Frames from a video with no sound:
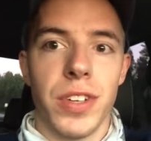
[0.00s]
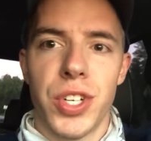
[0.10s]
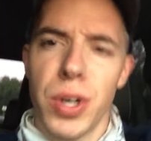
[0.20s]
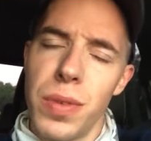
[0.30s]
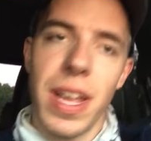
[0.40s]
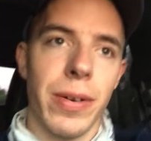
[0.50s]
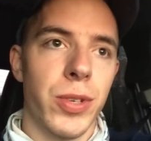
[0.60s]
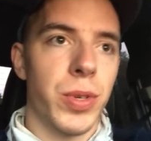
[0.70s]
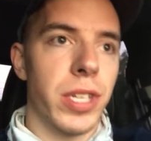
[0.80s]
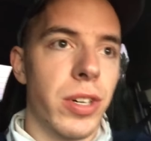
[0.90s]
The drone that
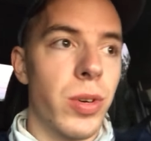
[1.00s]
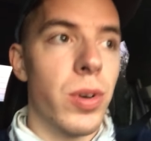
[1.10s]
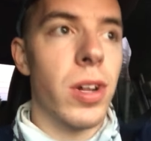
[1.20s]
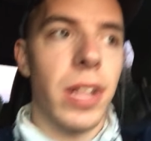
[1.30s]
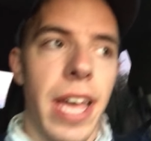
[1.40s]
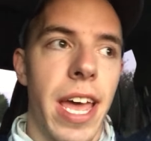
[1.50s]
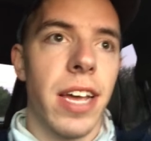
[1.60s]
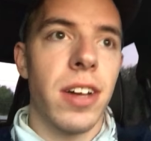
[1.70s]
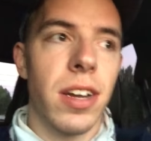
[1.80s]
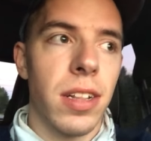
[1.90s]
was really cool,
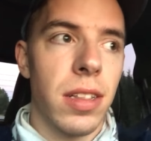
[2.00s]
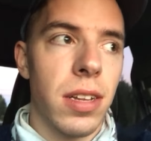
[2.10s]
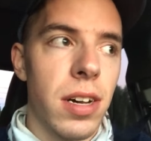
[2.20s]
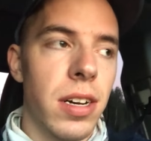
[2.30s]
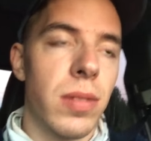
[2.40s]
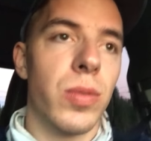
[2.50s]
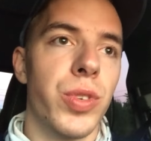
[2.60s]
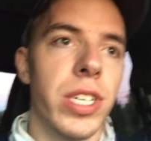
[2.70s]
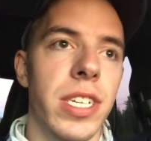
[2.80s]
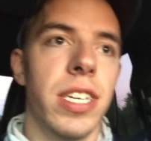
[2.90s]
and got a lot of
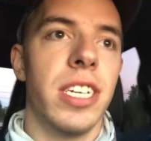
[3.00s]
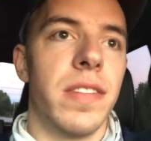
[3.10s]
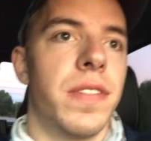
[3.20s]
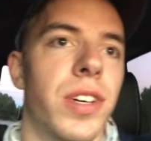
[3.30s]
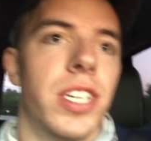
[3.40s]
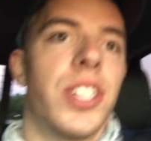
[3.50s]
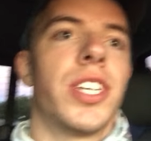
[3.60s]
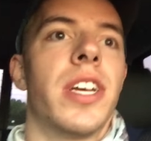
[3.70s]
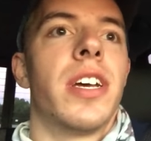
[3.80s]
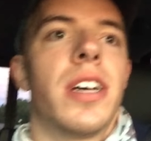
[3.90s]
really neat footage
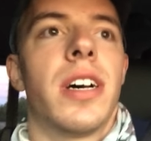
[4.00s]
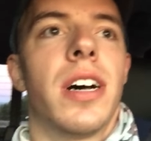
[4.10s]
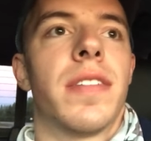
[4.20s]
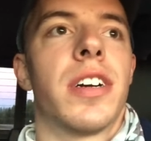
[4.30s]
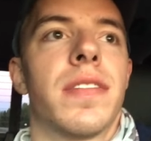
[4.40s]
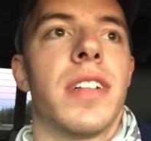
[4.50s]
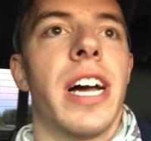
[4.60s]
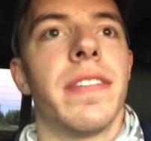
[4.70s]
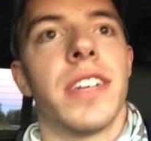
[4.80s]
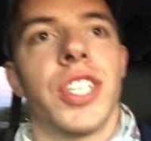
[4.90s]
of her
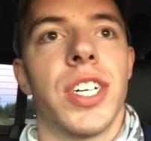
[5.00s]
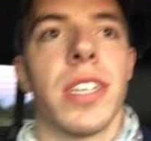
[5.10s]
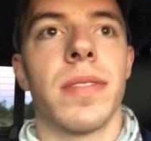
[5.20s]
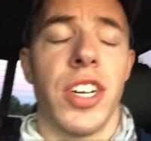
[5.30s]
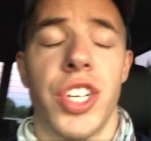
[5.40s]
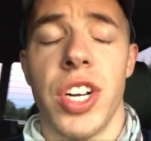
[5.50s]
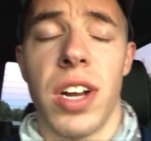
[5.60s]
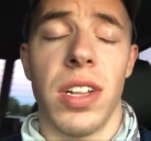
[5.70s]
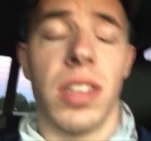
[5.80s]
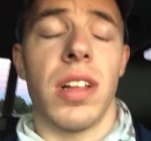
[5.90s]
fly fishing.
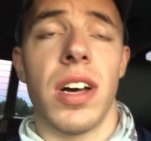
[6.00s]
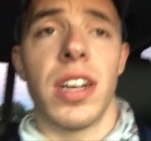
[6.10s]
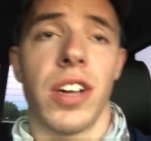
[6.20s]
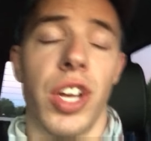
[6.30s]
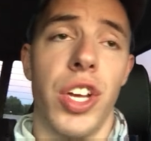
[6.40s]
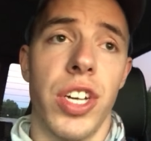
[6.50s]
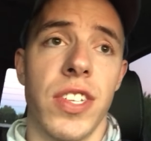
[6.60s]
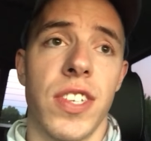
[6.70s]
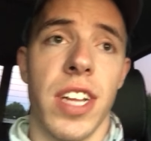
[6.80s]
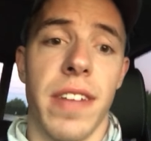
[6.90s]
Shot a lot of
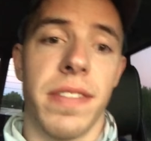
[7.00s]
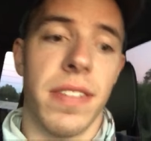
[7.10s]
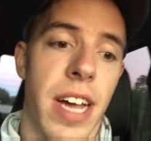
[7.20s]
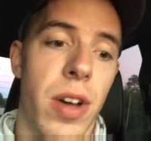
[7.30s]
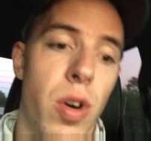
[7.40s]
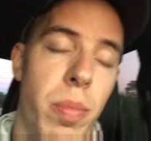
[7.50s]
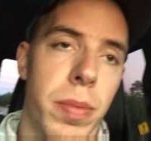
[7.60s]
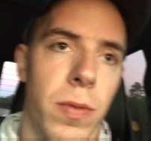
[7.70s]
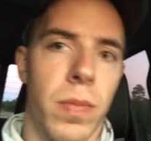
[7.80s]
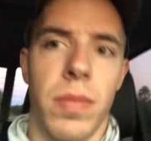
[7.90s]
good stuff, I hope,
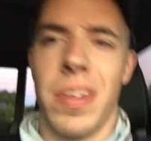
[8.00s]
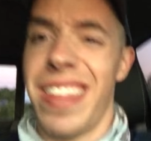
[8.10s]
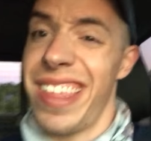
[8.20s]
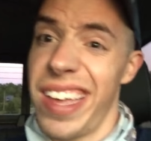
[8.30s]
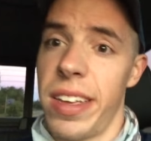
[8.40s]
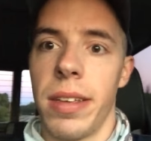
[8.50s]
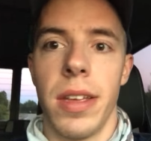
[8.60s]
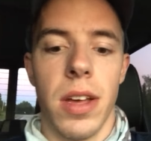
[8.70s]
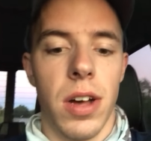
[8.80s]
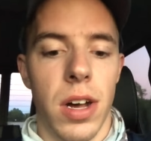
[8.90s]
I think,
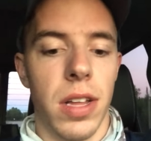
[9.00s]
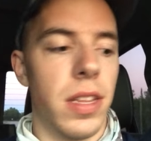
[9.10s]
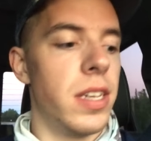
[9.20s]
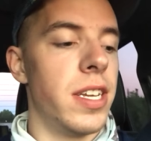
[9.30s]
on the